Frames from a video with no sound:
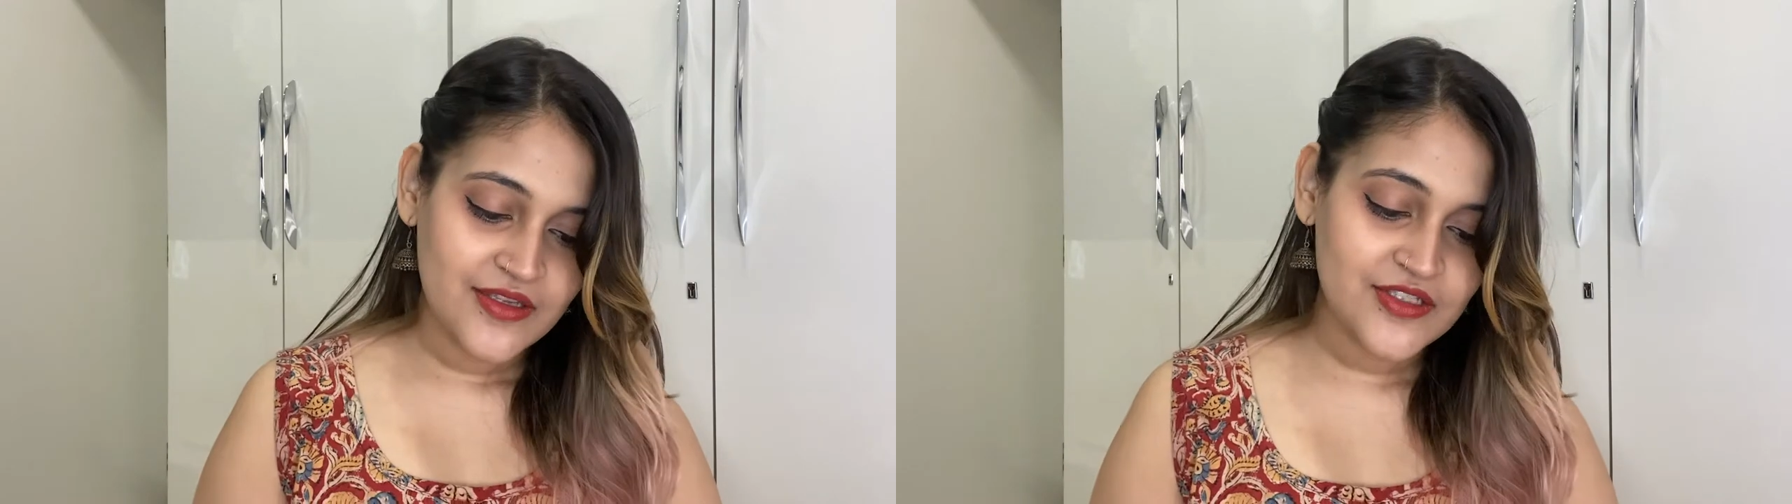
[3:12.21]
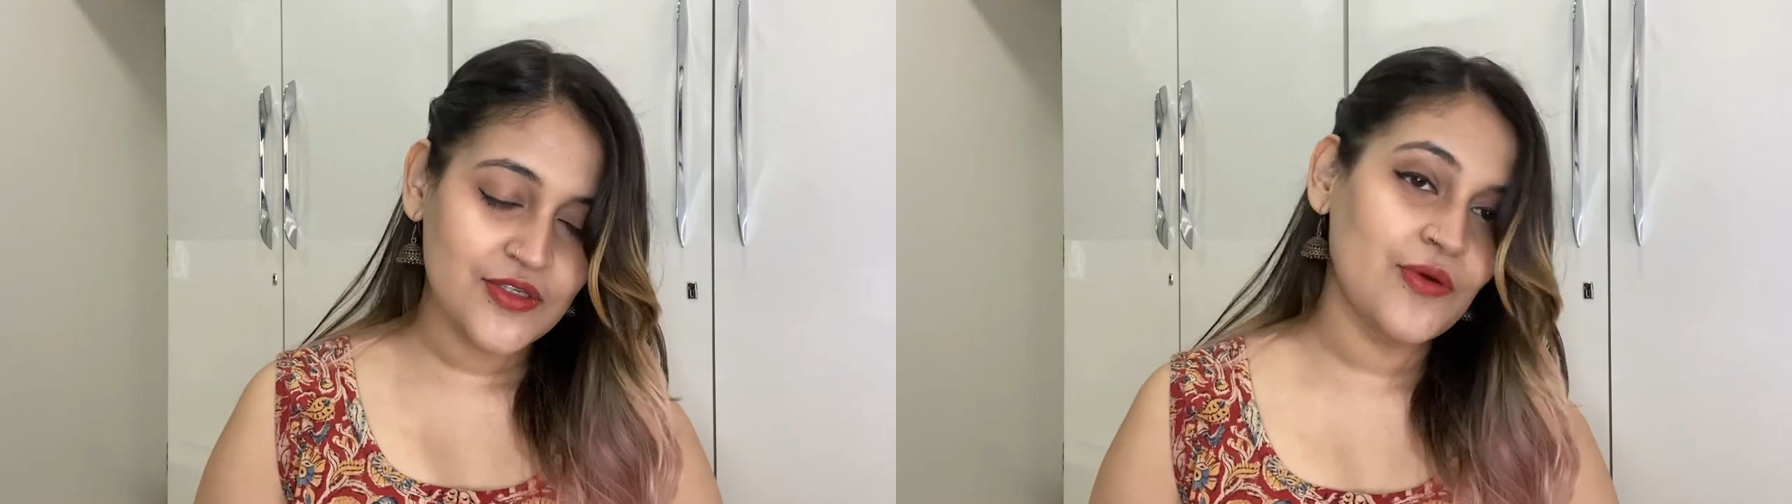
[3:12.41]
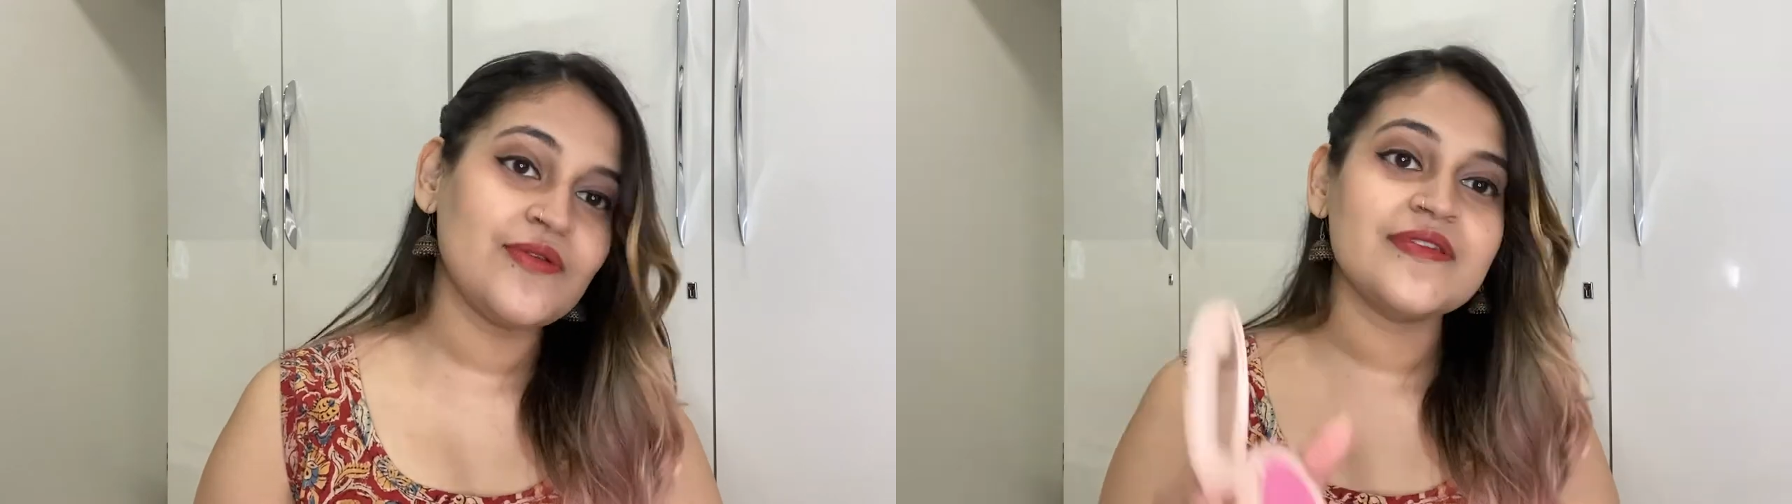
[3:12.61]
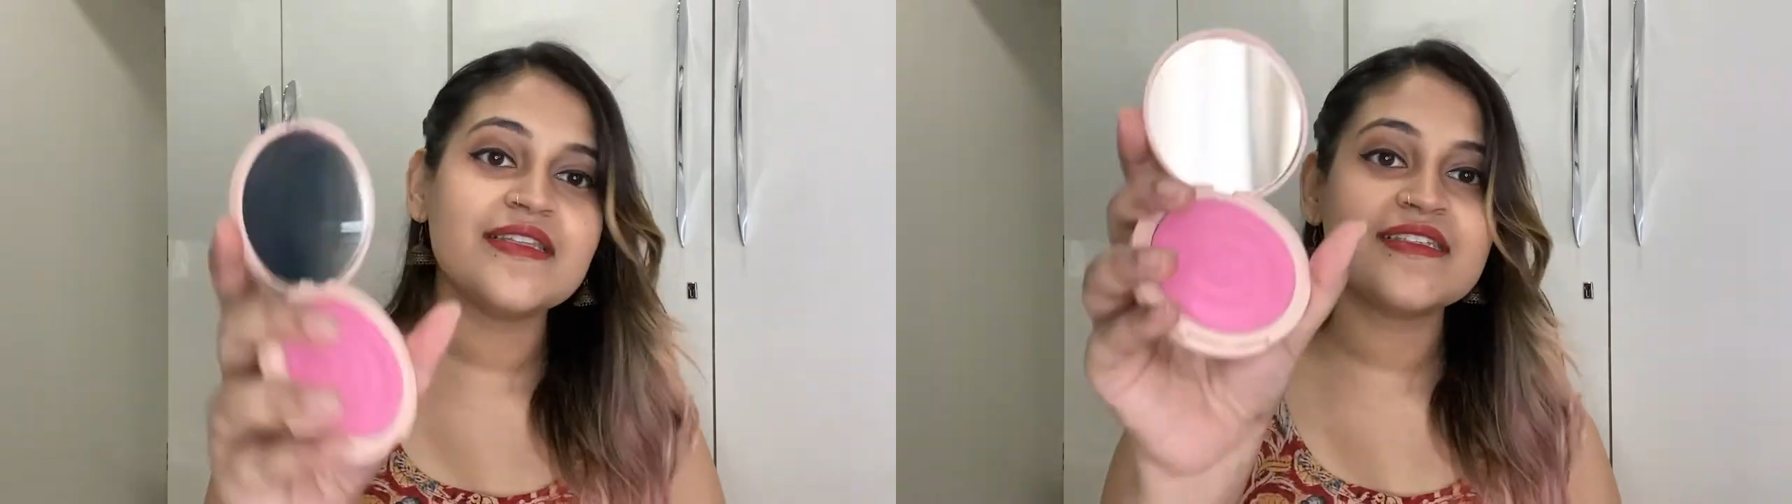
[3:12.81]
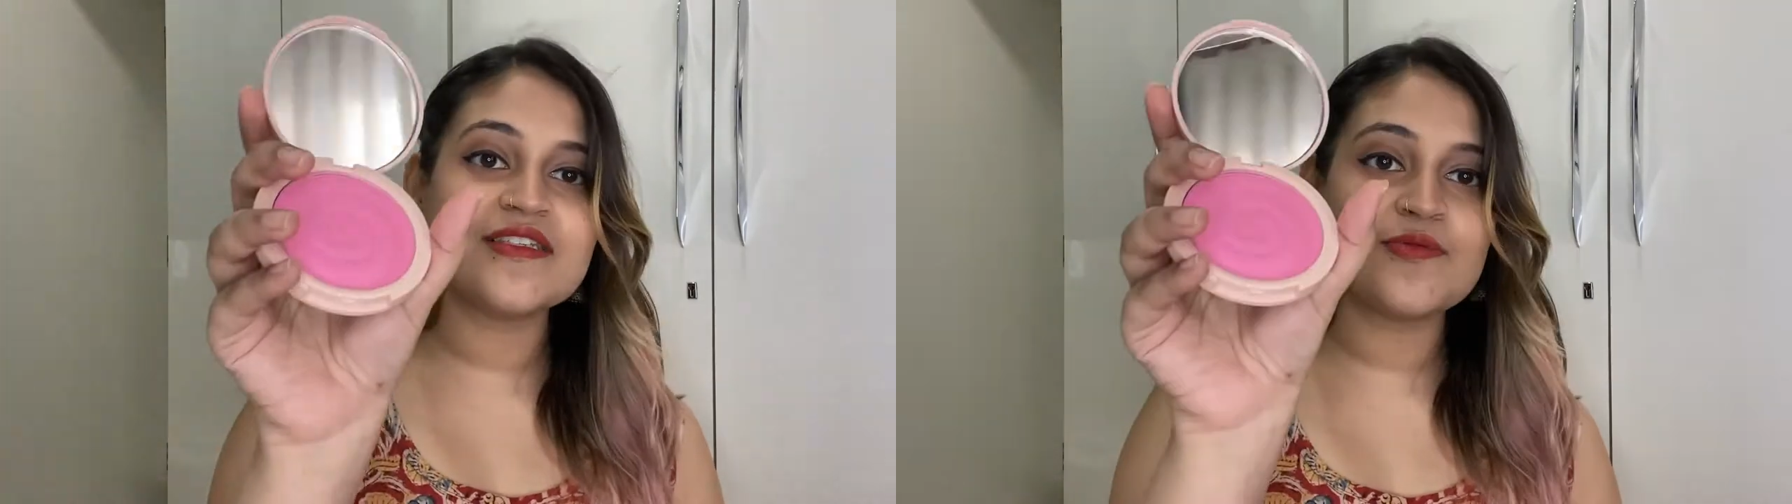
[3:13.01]
So
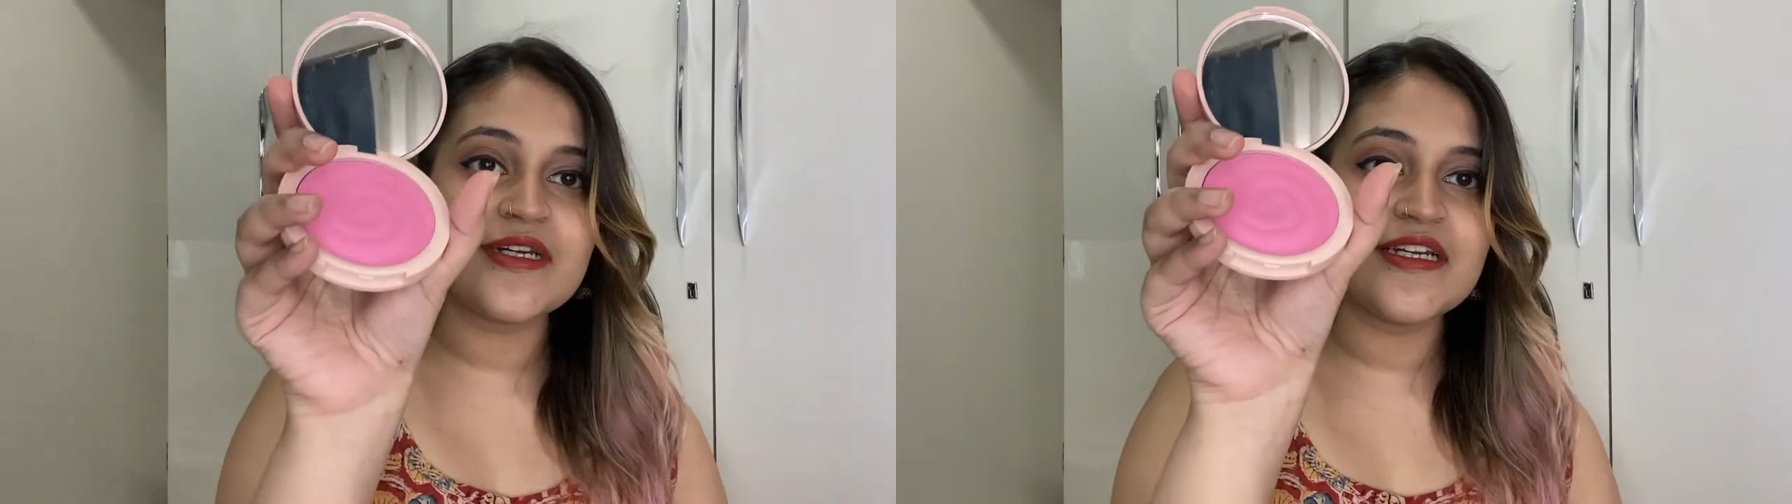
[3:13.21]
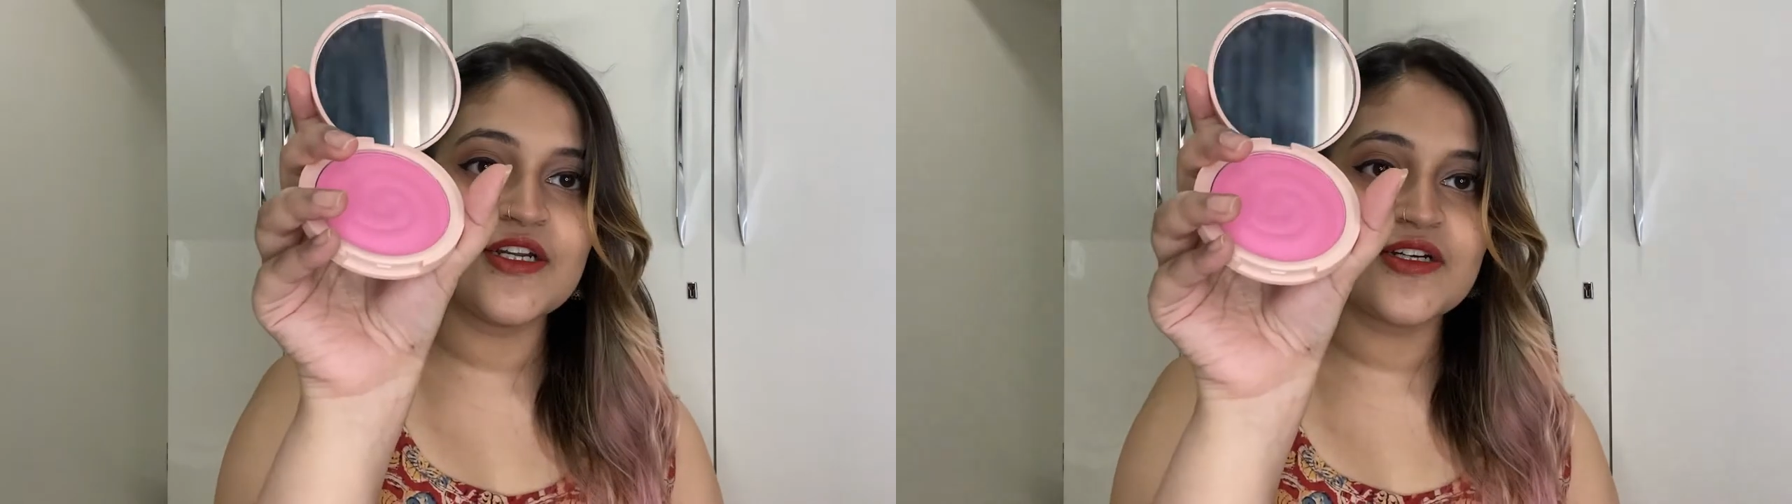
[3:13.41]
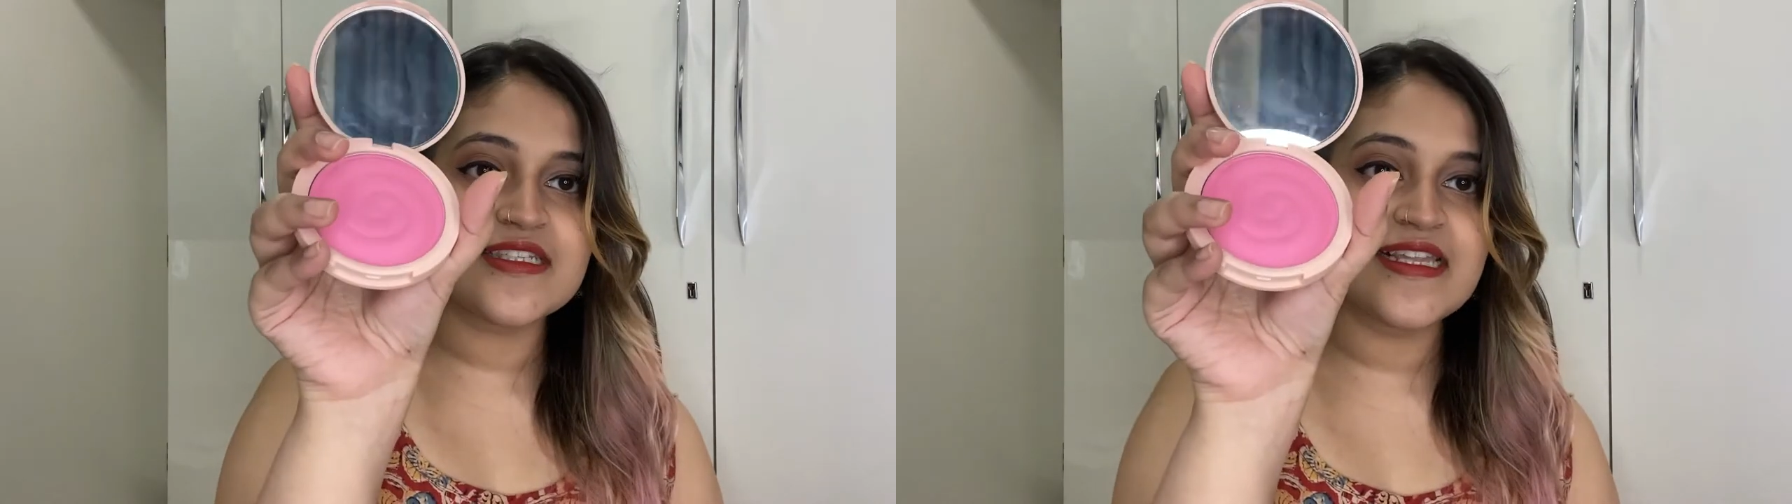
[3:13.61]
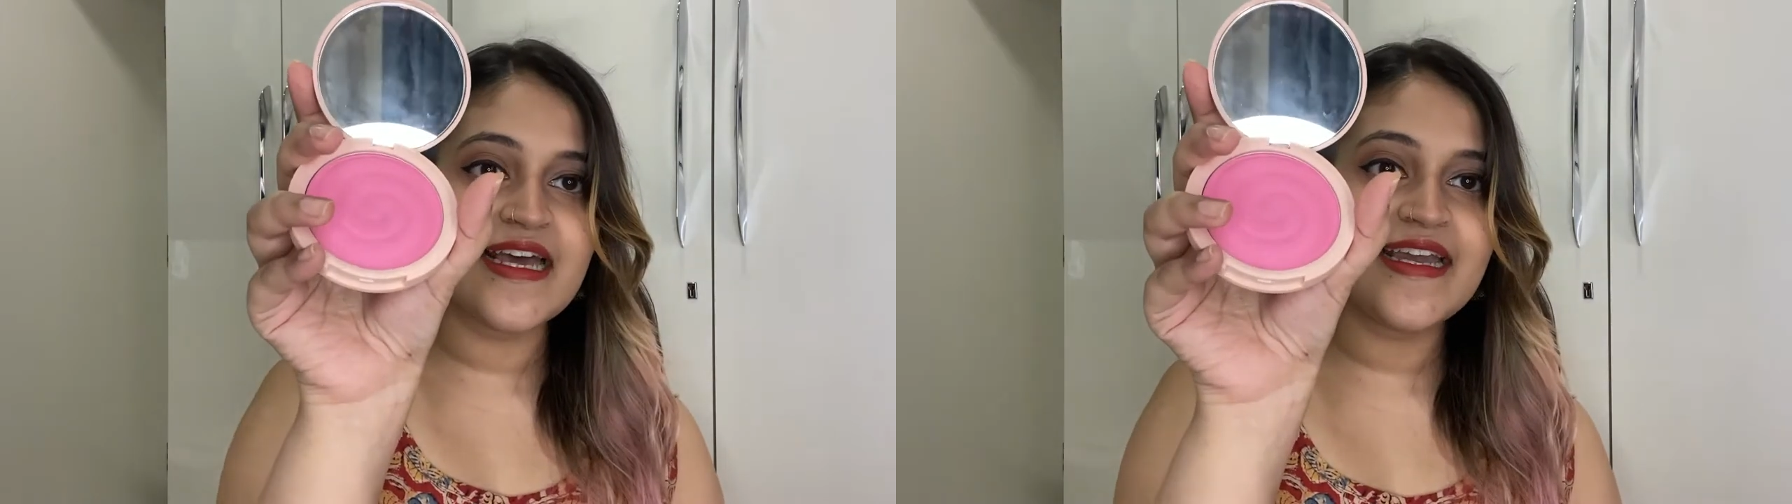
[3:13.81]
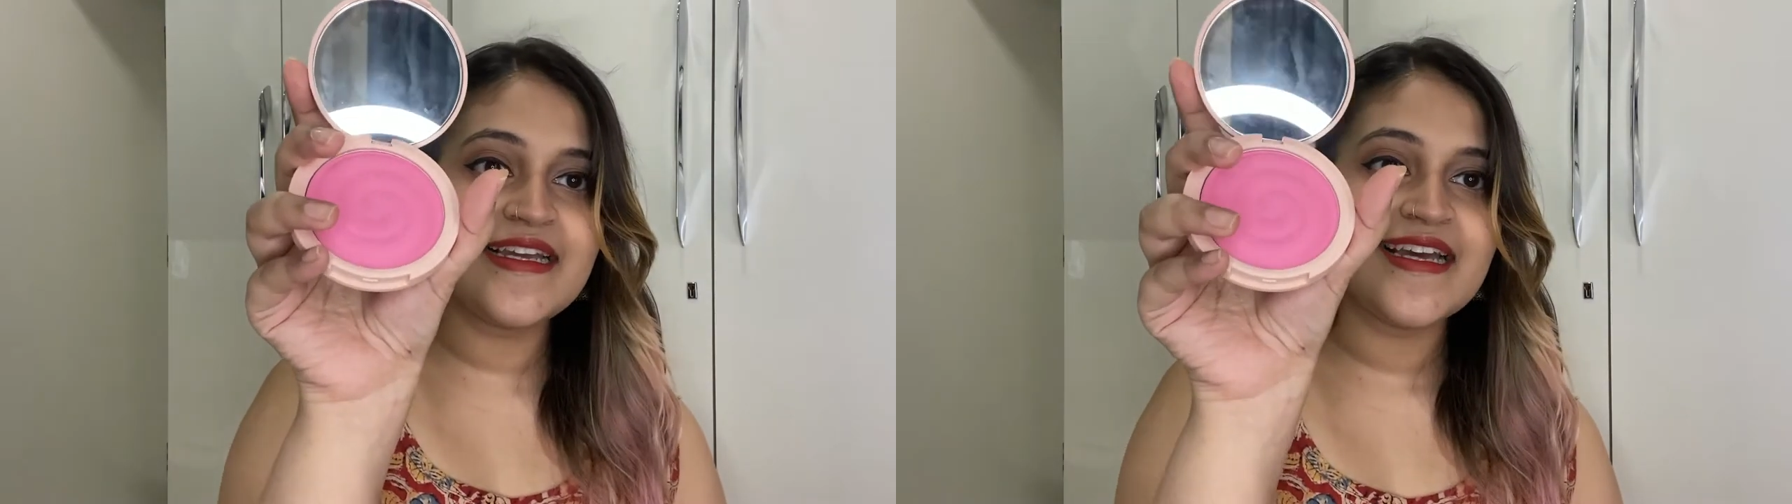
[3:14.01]
this is what it looks
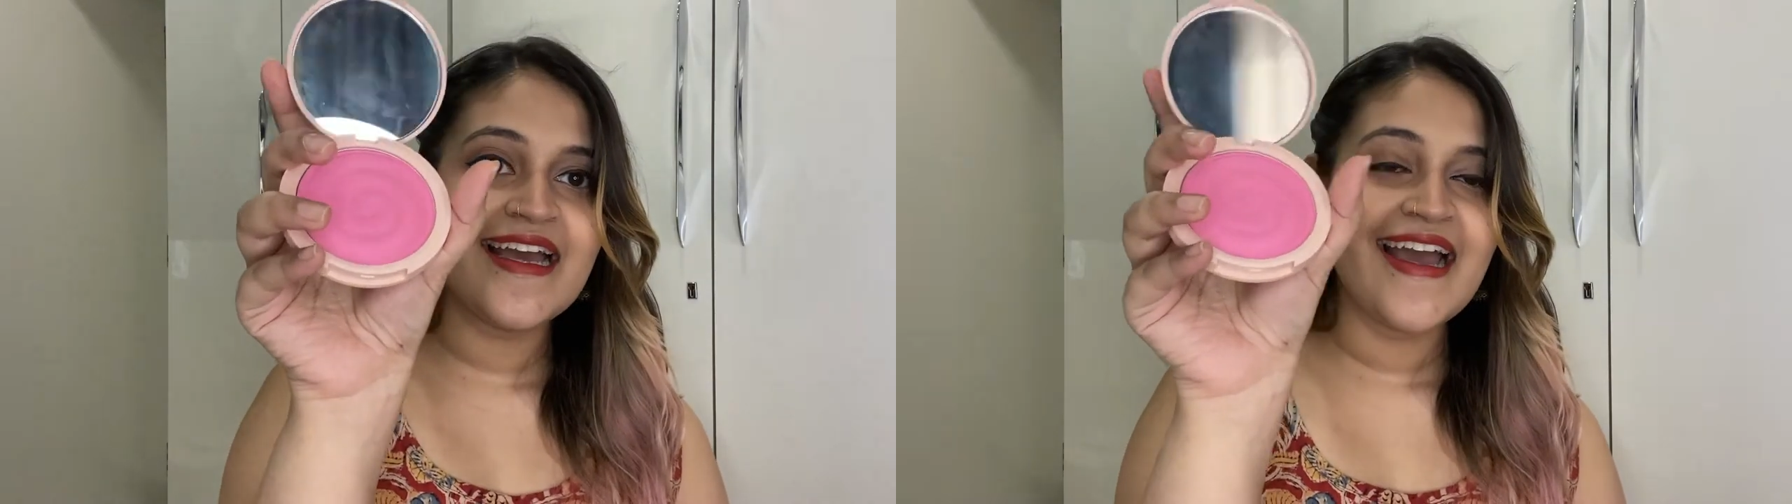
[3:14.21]
like.